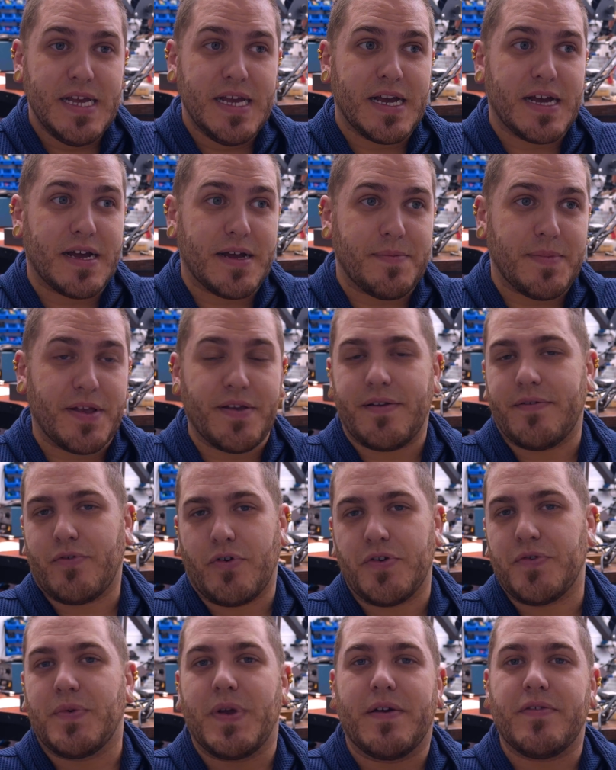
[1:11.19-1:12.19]
And of
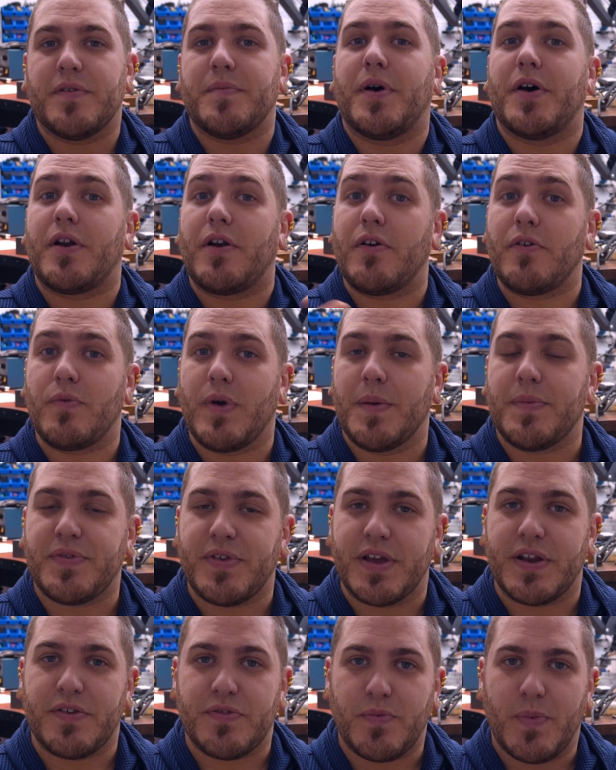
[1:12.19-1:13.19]
course, we have them on our own
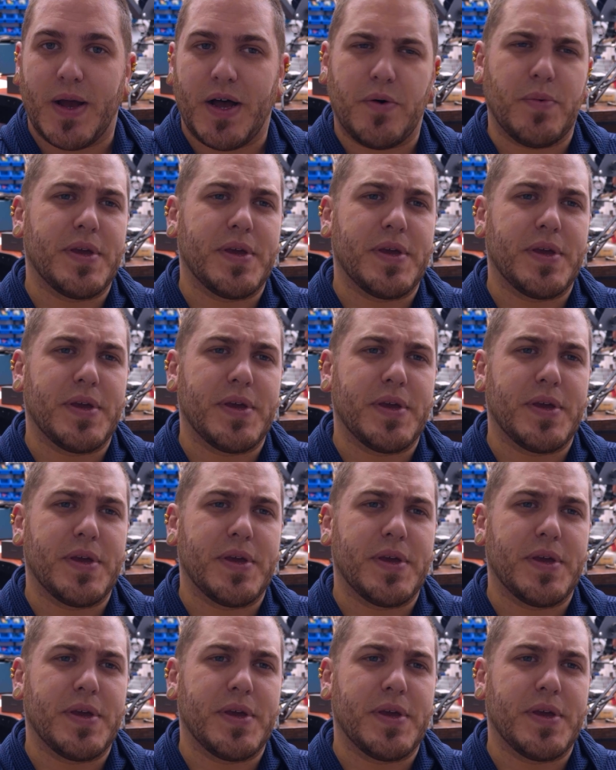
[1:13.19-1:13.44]
website as well.